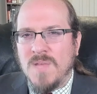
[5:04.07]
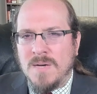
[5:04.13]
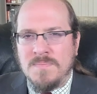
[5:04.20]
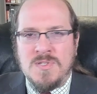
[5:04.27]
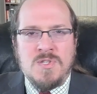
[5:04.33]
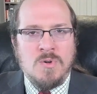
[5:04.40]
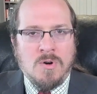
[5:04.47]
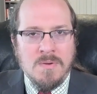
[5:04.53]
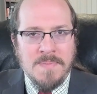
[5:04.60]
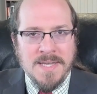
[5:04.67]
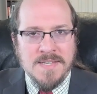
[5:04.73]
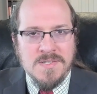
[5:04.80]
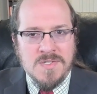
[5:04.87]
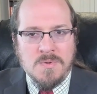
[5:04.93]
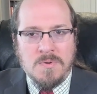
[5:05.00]

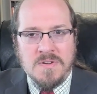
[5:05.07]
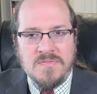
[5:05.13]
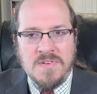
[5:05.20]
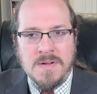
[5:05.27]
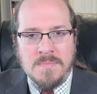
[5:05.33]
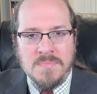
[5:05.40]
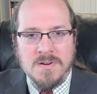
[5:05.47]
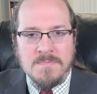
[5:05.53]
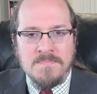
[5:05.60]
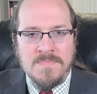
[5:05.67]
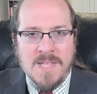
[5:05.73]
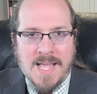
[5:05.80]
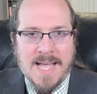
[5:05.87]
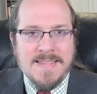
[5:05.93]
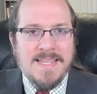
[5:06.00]
absorbing sort of number,
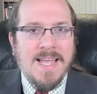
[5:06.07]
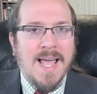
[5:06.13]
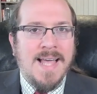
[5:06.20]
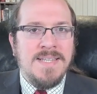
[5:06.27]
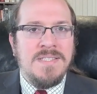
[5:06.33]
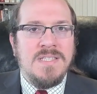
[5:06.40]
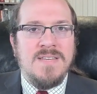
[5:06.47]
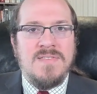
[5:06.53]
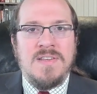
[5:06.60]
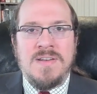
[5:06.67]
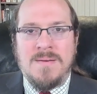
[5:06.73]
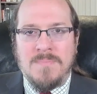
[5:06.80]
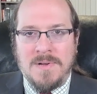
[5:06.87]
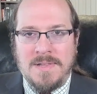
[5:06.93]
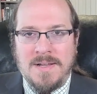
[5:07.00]
at the end of the
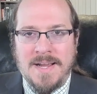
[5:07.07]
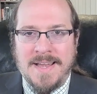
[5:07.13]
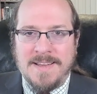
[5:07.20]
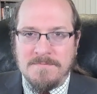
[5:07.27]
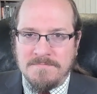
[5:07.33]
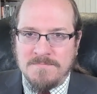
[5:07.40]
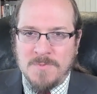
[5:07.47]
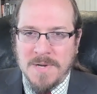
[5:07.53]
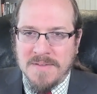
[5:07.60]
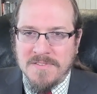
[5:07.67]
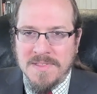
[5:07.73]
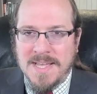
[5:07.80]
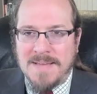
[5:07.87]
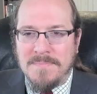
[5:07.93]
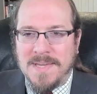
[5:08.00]
number line, whatever
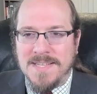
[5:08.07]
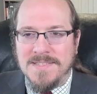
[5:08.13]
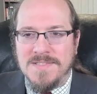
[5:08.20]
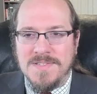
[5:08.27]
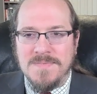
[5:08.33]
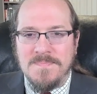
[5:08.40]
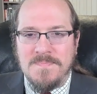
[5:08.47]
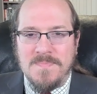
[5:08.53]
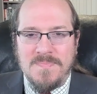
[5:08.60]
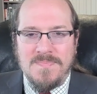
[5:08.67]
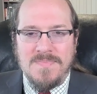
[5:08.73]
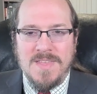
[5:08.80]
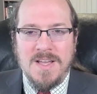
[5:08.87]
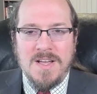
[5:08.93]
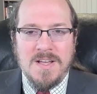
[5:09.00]
that means.
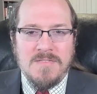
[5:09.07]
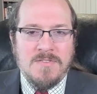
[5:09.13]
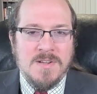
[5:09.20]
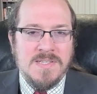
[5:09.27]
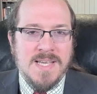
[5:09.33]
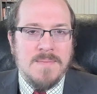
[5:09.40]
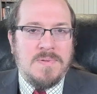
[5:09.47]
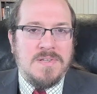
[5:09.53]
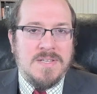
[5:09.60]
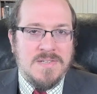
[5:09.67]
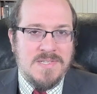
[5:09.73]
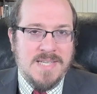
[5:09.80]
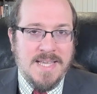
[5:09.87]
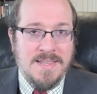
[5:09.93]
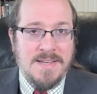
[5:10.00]
For example, they'll
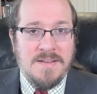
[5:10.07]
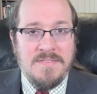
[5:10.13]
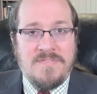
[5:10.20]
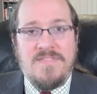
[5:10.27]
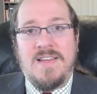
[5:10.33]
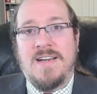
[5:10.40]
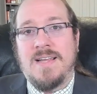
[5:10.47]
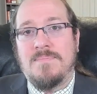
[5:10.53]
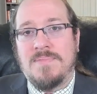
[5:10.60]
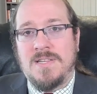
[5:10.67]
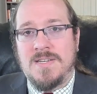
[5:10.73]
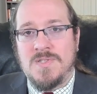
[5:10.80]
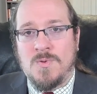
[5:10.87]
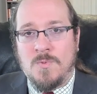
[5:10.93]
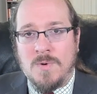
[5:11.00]
say that infinity
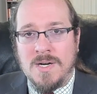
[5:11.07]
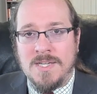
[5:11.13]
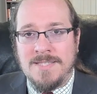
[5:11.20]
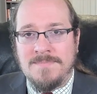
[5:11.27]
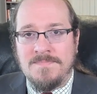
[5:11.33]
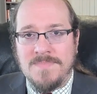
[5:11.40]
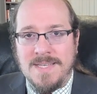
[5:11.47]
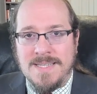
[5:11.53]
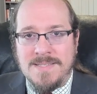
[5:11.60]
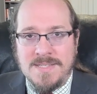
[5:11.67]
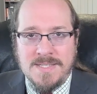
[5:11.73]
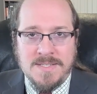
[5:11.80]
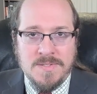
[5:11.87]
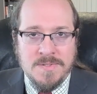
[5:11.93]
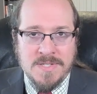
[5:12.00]
plus 1 is
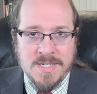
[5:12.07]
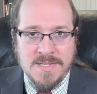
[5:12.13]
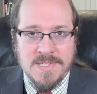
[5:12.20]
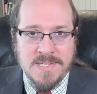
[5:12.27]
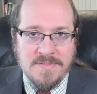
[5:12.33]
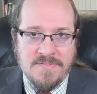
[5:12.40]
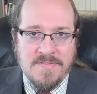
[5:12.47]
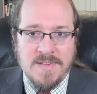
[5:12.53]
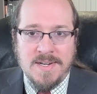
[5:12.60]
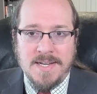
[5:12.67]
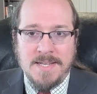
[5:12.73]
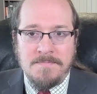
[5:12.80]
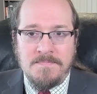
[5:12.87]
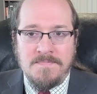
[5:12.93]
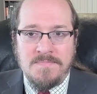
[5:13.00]
still just
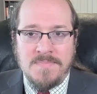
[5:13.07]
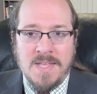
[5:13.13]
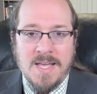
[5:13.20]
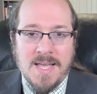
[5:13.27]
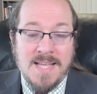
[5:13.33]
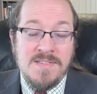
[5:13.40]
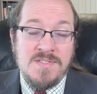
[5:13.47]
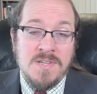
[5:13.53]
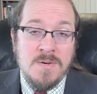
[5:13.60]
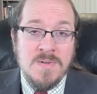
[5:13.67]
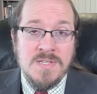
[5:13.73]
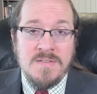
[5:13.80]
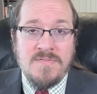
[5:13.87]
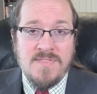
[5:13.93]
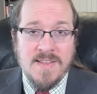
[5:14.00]
infinity, and so
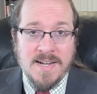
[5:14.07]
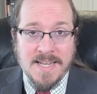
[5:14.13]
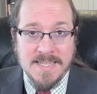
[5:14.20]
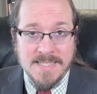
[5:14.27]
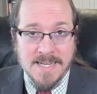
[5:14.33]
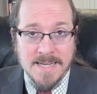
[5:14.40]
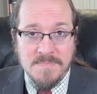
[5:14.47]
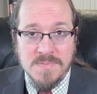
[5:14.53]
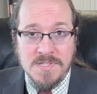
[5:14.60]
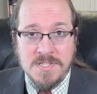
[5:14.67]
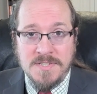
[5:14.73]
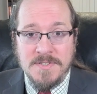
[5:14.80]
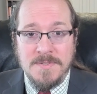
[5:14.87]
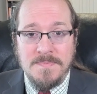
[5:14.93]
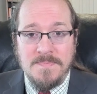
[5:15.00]
is infinity times
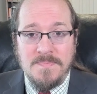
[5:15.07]
2.